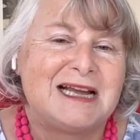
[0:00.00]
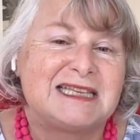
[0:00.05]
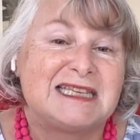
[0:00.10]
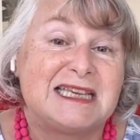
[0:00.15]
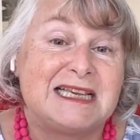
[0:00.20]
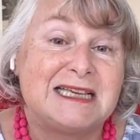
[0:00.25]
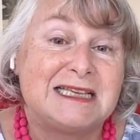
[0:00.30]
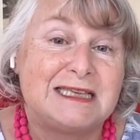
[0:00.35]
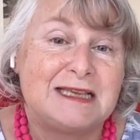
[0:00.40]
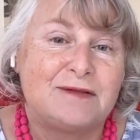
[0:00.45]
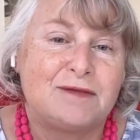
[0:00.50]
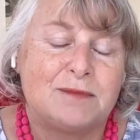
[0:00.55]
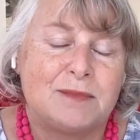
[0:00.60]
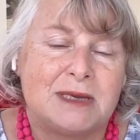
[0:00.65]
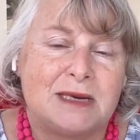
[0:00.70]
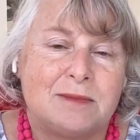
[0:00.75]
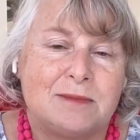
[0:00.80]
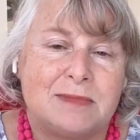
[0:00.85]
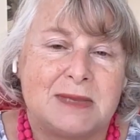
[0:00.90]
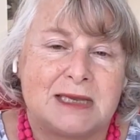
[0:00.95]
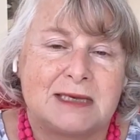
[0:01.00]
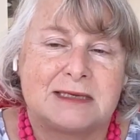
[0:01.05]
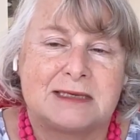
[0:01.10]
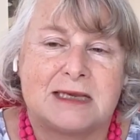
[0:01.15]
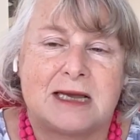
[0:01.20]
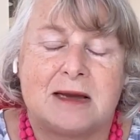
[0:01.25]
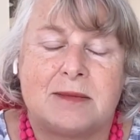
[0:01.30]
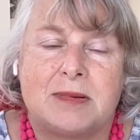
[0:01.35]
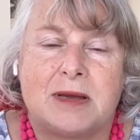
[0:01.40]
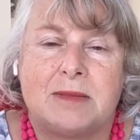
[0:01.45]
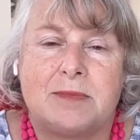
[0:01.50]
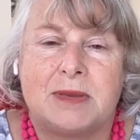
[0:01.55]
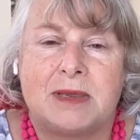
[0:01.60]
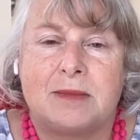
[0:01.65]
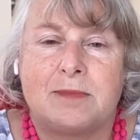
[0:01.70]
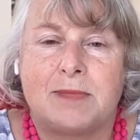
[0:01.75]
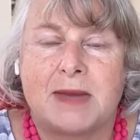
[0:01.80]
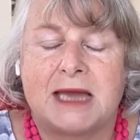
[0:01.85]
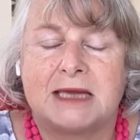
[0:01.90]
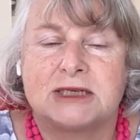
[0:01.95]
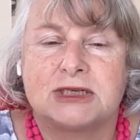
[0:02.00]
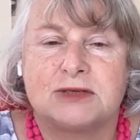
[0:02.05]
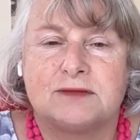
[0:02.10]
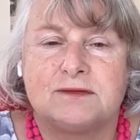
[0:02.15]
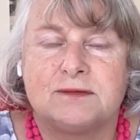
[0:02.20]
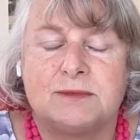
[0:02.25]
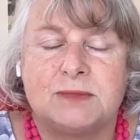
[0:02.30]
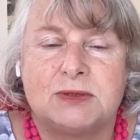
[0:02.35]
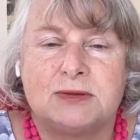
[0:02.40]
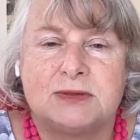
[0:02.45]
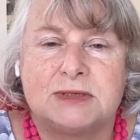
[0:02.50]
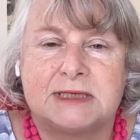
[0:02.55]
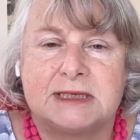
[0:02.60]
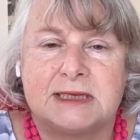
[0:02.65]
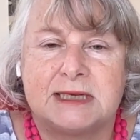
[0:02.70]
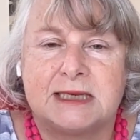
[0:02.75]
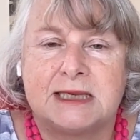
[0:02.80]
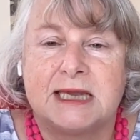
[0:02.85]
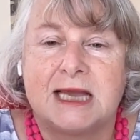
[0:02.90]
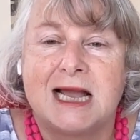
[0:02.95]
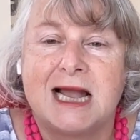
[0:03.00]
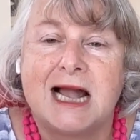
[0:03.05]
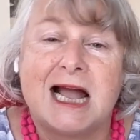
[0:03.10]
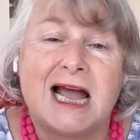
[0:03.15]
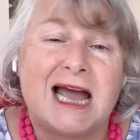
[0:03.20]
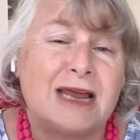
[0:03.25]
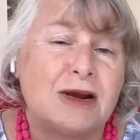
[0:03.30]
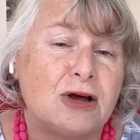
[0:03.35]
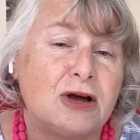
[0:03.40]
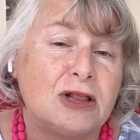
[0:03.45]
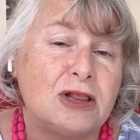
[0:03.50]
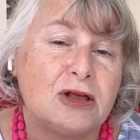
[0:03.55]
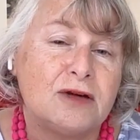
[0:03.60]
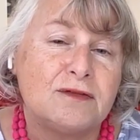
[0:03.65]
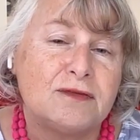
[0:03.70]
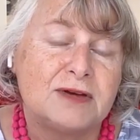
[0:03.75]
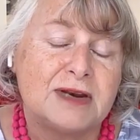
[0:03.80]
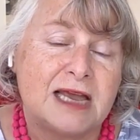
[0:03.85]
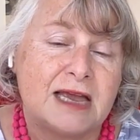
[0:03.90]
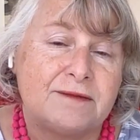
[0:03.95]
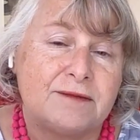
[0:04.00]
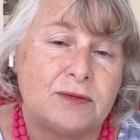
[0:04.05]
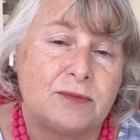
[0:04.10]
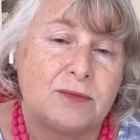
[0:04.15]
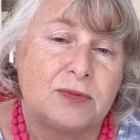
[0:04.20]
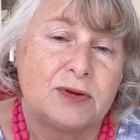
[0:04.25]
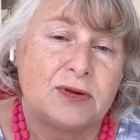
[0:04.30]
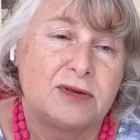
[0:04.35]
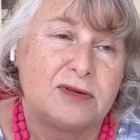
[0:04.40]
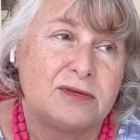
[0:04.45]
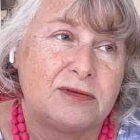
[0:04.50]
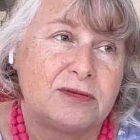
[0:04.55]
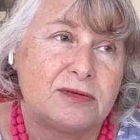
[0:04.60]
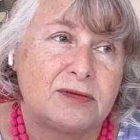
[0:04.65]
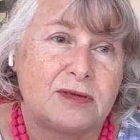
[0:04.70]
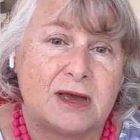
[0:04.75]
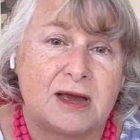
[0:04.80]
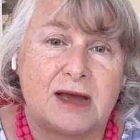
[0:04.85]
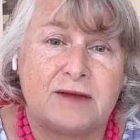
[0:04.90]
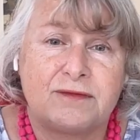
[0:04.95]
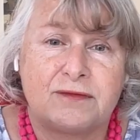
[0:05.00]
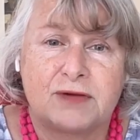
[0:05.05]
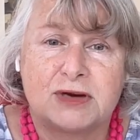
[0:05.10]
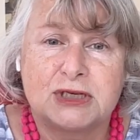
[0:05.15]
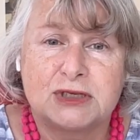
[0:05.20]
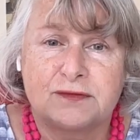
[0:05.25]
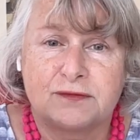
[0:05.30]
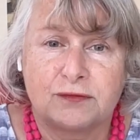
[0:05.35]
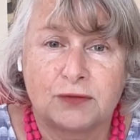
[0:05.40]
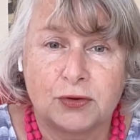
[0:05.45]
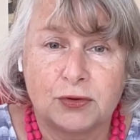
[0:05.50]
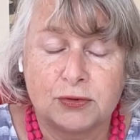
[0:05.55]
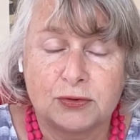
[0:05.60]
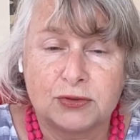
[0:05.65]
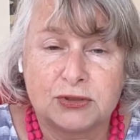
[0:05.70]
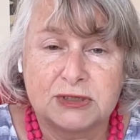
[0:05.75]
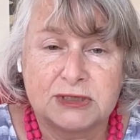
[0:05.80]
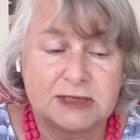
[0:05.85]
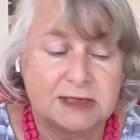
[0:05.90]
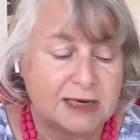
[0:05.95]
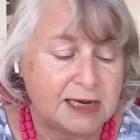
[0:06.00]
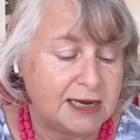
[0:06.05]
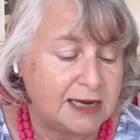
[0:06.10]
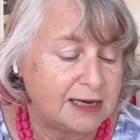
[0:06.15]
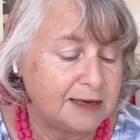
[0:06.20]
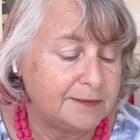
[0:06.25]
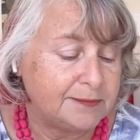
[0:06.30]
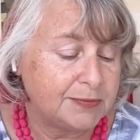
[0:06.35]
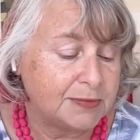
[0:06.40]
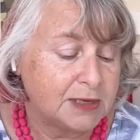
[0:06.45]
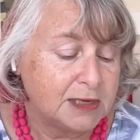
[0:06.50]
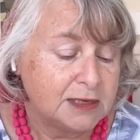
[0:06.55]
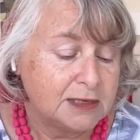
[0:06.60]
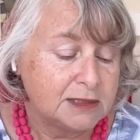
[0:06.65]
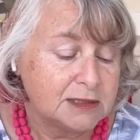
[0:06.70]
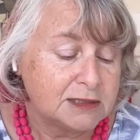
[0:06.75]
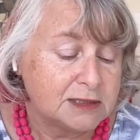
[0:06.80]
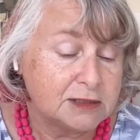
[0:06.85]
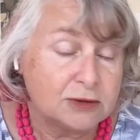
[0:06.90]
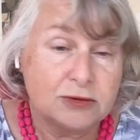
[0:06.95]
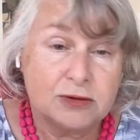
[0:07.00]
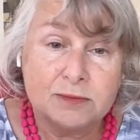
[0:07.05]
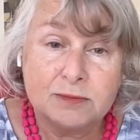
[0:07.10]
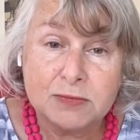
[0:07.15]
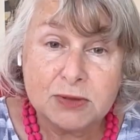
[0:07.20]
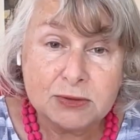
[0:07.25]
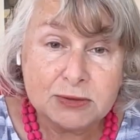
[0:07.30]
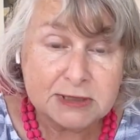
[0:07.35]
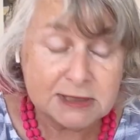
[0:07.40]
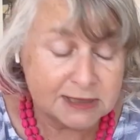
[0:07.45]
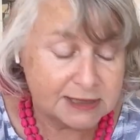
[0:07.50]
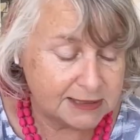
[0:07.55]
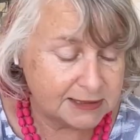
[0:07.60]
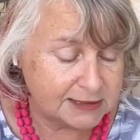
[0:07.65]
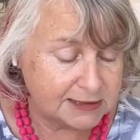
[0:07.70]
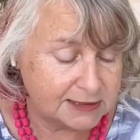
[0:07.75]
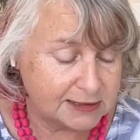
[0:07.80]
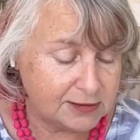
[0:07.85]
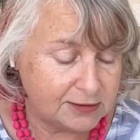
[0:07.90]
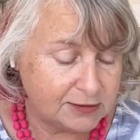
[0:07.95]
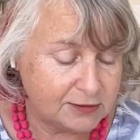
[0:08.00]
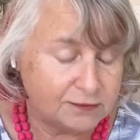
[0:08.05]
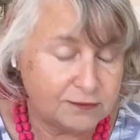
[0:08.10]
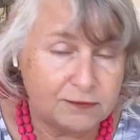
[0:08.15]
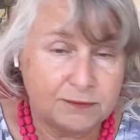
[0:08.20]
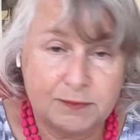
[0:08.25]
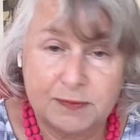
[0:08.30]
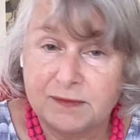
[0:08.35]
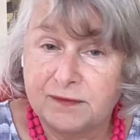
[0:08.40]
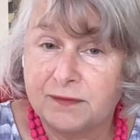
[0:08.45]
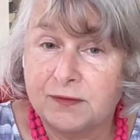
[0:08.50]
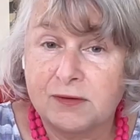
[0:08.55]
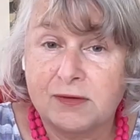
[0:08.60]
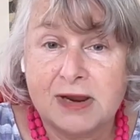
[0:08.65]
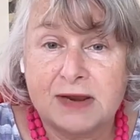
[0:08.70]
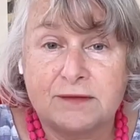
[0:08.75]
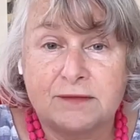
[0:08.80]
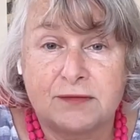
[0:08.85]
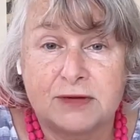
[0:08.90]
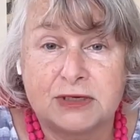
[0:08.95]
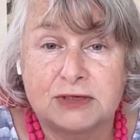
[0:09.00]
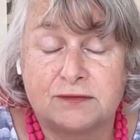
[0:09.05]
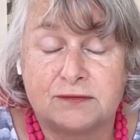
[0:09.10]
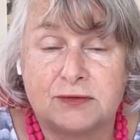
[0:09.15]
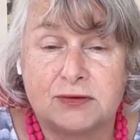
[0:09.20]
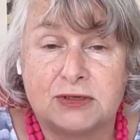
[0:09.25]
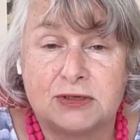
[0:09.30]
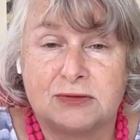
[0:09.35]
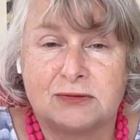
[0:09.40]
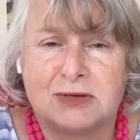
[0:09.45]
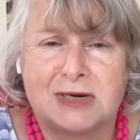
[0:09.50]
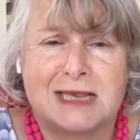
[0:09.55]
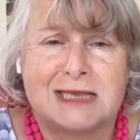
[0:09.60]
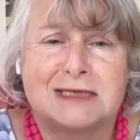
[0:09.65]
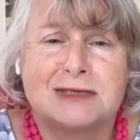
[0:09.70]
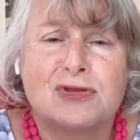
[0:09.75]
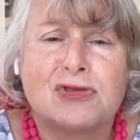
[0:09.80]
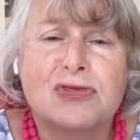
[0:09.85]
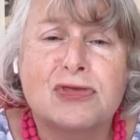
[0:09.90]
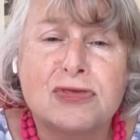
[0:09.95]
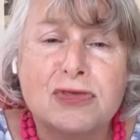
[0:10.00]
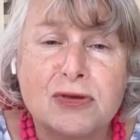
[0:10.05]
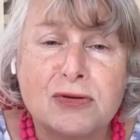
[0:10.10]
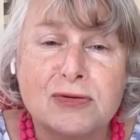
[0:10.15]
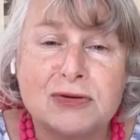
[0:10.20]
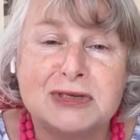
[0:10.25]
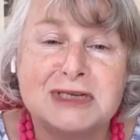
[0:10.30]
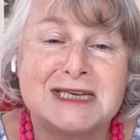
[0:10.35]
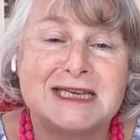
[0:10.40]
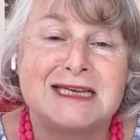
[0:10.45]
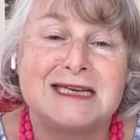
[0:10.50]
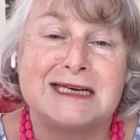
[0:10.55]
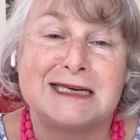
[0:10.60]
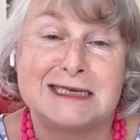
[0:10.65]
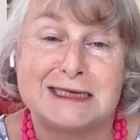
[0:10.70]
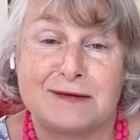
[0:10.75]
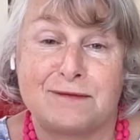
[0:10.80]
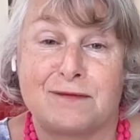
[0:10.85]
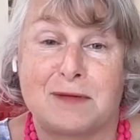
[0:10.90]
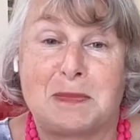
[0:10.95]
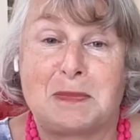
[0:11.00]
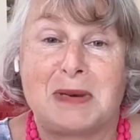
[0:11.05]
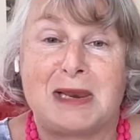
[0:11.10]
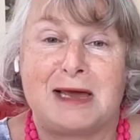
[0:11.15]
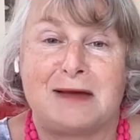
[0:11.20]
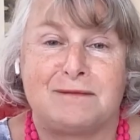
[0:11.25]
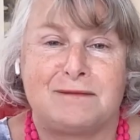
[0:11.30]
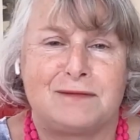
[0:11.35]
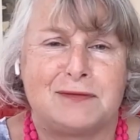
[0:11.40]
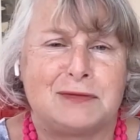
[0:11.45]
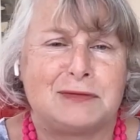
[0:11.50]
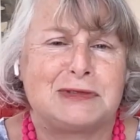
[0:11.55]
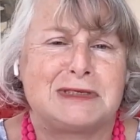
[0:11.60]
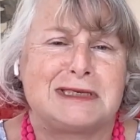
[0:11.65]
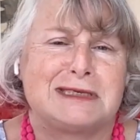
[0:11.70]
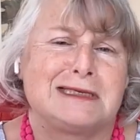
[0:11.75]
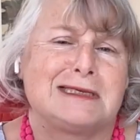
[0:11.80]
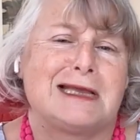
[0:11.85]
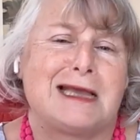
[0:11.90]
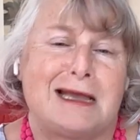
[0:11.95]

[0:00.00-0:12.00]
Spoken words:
It's easy for me to mix up a big batch of muesli. And I'll often have it with a fresh fruit. So the muesli itself, before I add fresh fruit to it, is 13 different plant foods.